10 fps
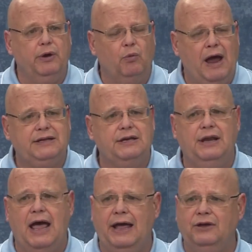we
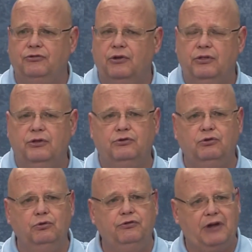recognize the
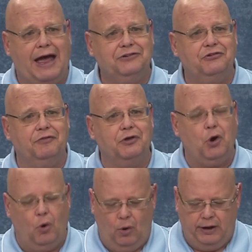two sides of the
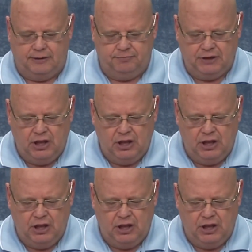coin.